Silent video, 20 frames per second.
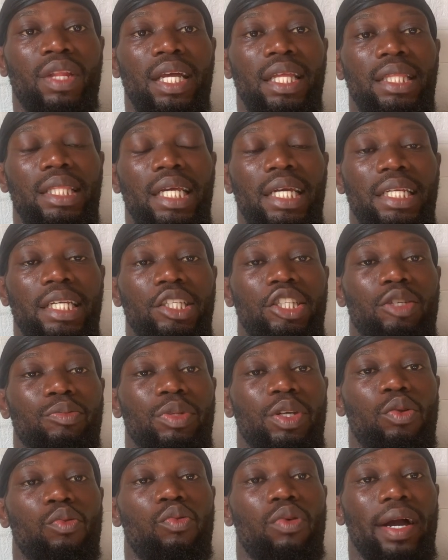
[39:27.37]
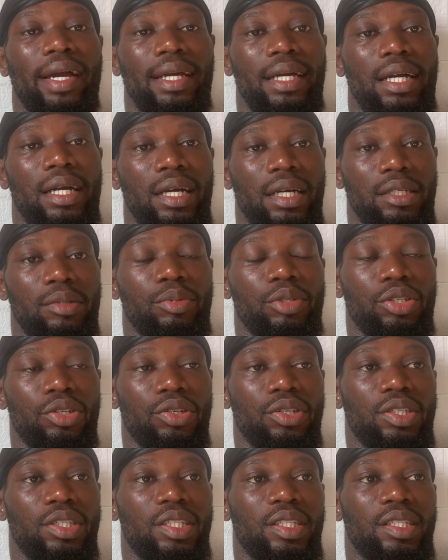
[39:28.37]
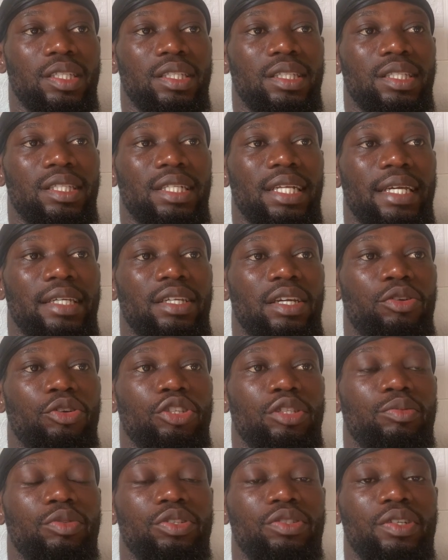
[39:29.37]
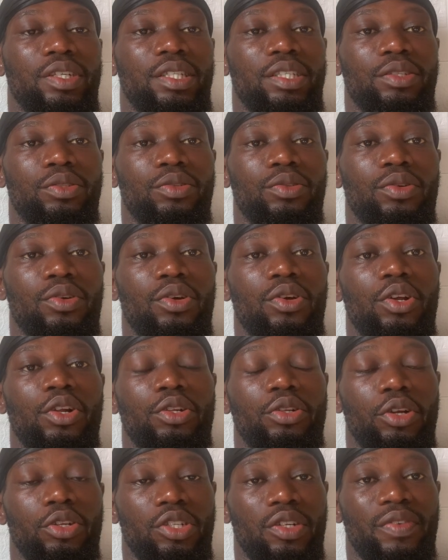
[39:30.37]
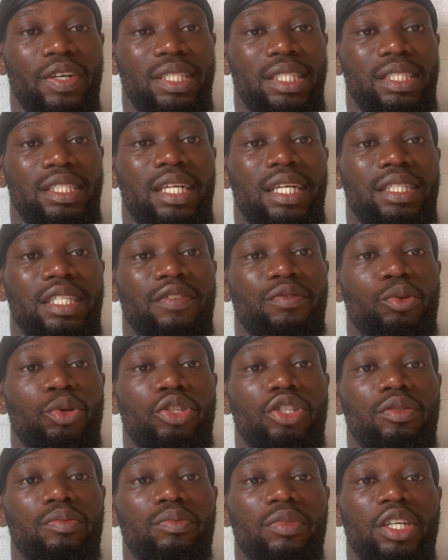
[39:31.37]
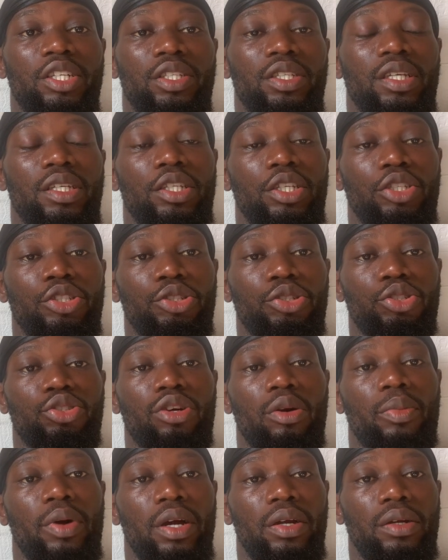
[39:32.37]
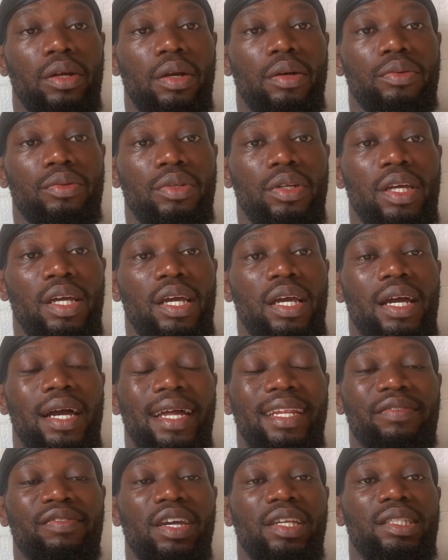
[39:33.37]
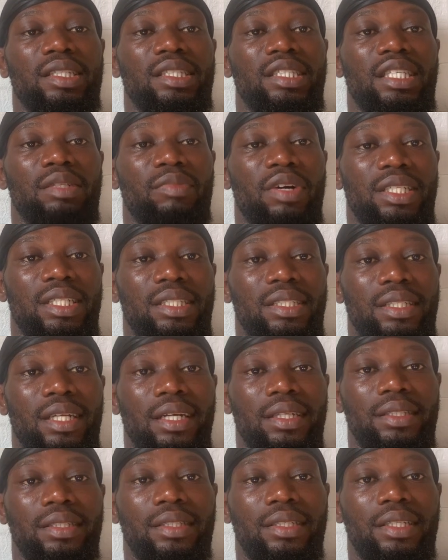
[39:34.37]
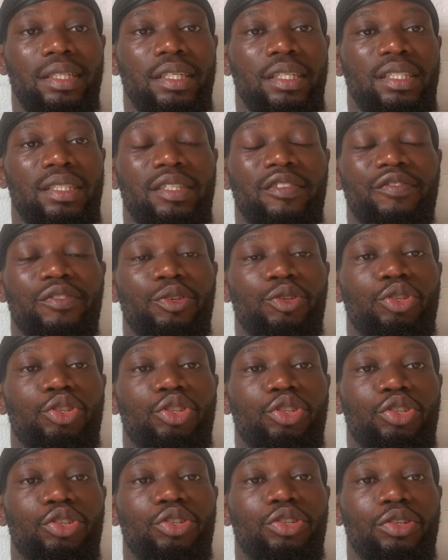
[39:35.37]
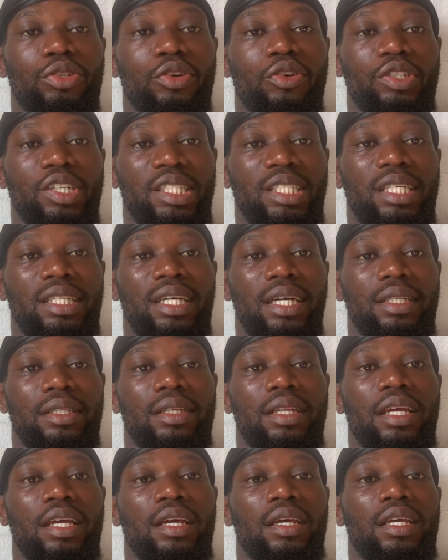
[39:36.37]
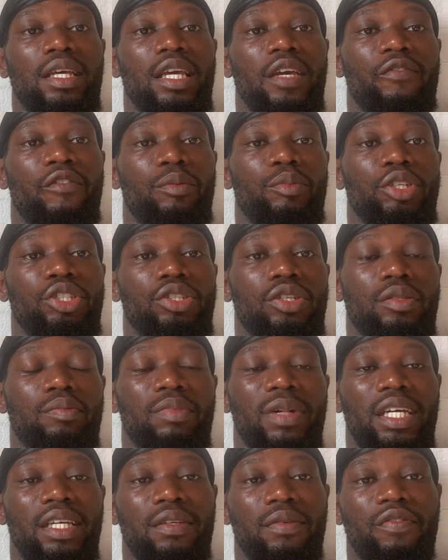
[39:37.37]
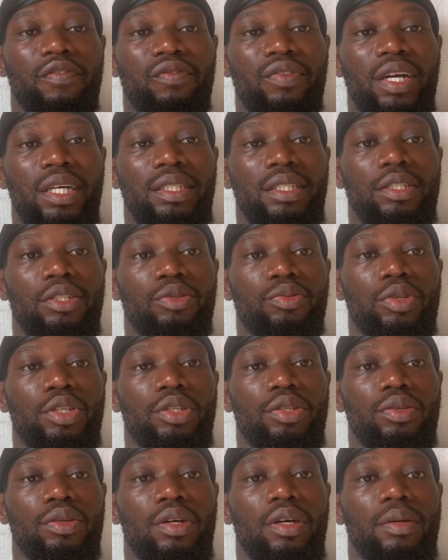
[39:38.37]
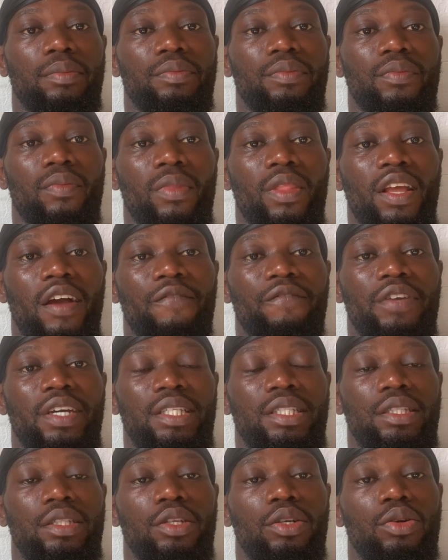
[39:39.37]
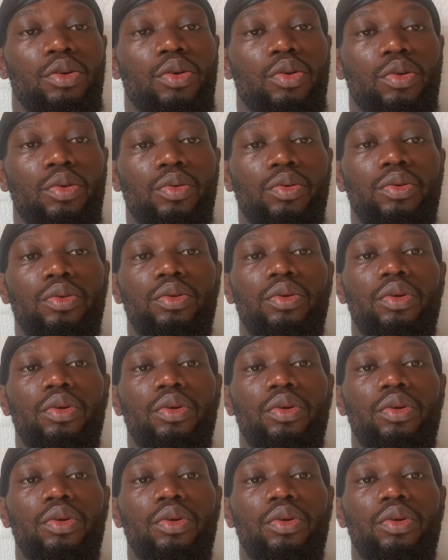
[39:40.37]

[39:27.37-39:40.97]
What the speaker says: then it will be quite hard, because it's like you're going to be creating lots of assistants if you want to maintain a neutral background. And if you're using the same assistant, it feels too congested, and information might find its way to affect the whole